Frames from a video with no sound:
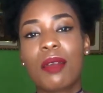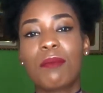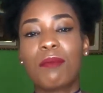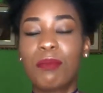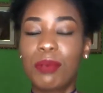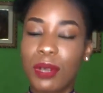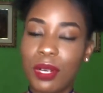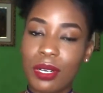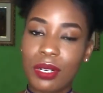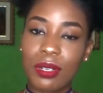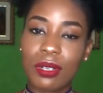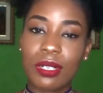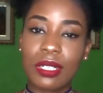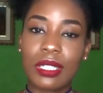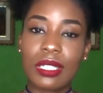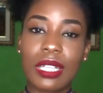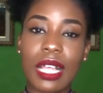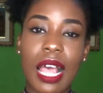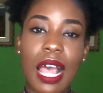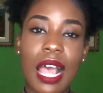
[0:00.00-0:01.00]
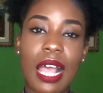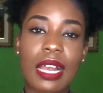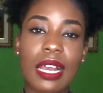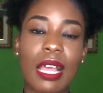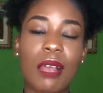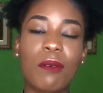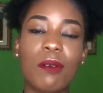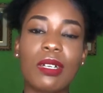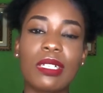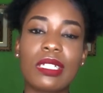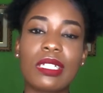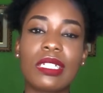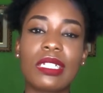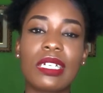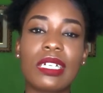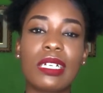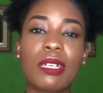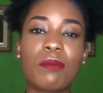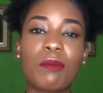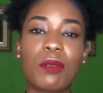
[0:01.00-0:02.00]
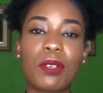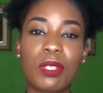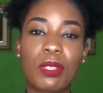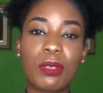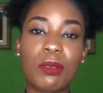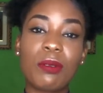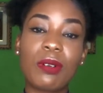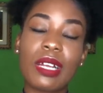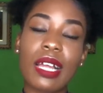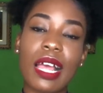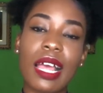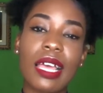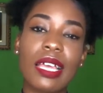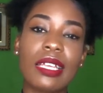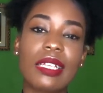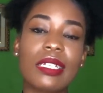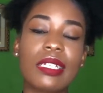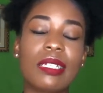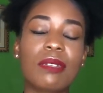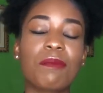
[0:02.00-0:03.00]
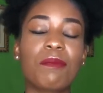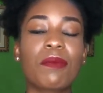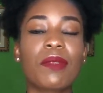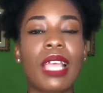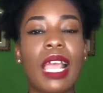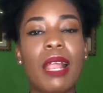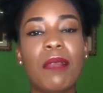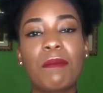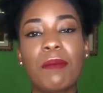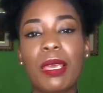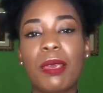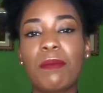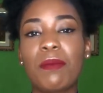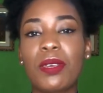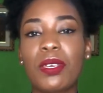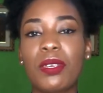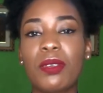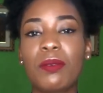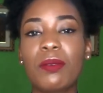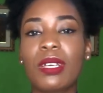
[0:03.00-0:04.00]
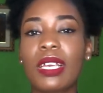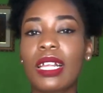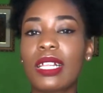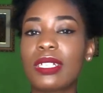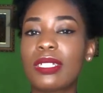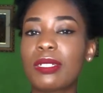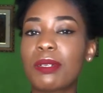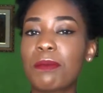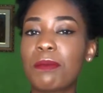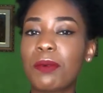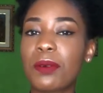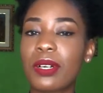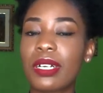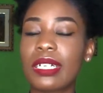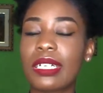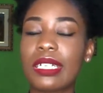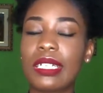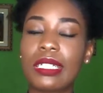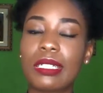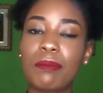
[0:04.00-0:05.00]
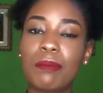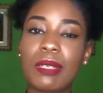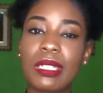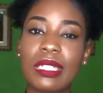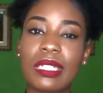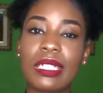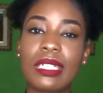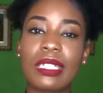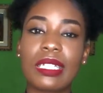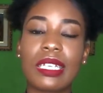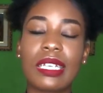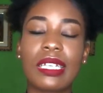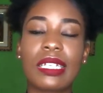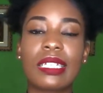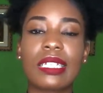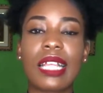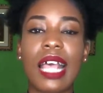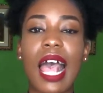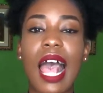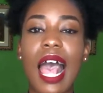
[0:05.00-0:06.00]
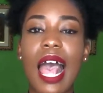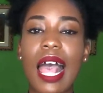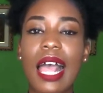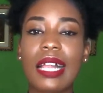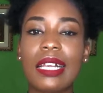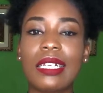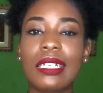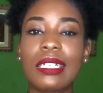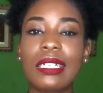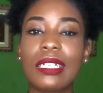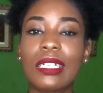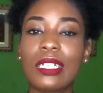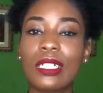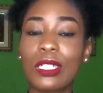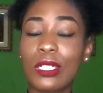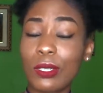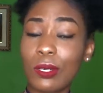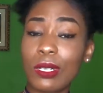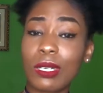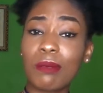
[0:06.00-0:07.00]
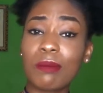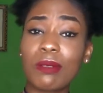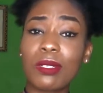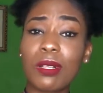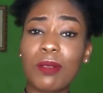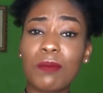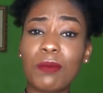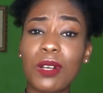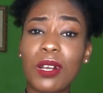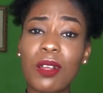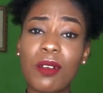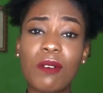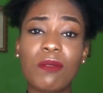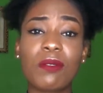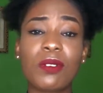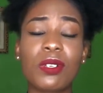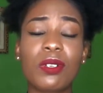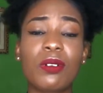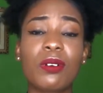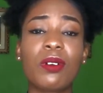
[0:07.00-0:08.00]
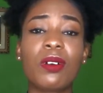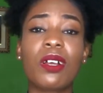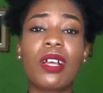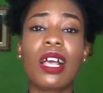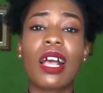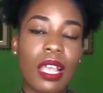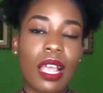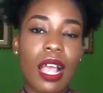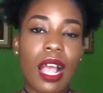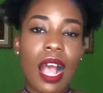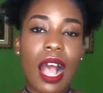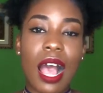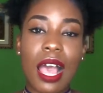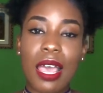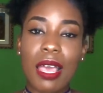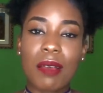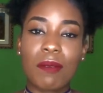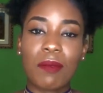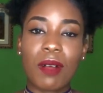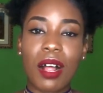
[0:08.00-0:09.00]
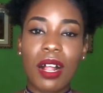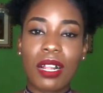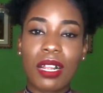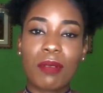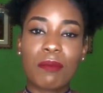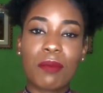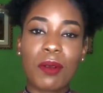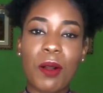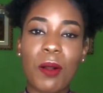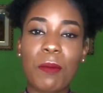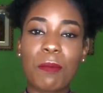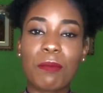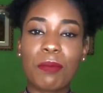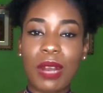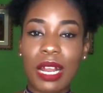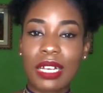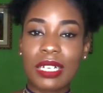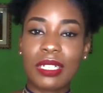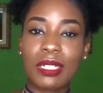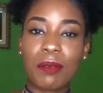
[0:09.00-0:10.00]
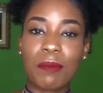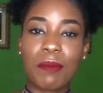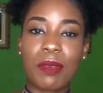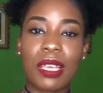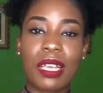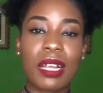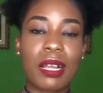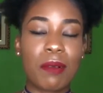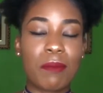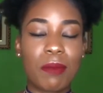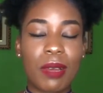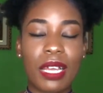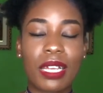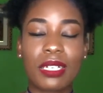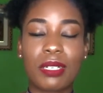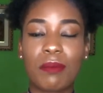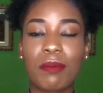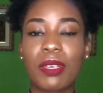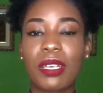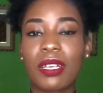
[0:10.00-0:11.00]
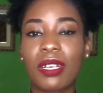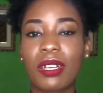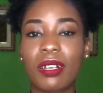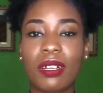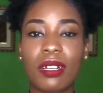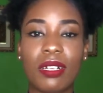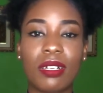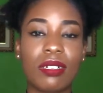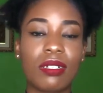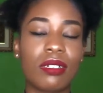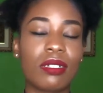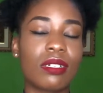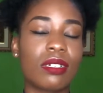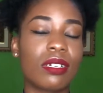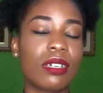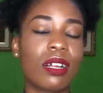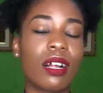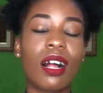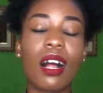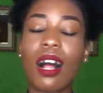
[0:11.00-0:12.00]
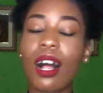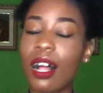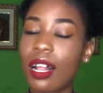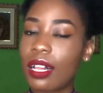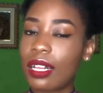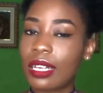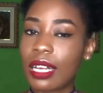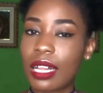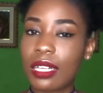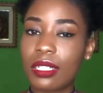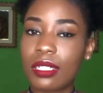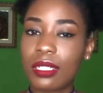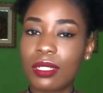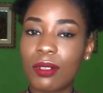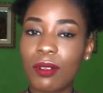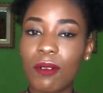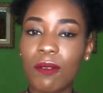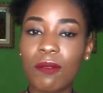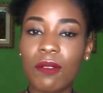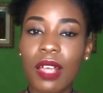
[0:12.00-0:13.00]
products and I want to share them with you guys and maybe you can support these businesses and show them some love you know I am all about brand Jamaica buy Jamaica all that stuff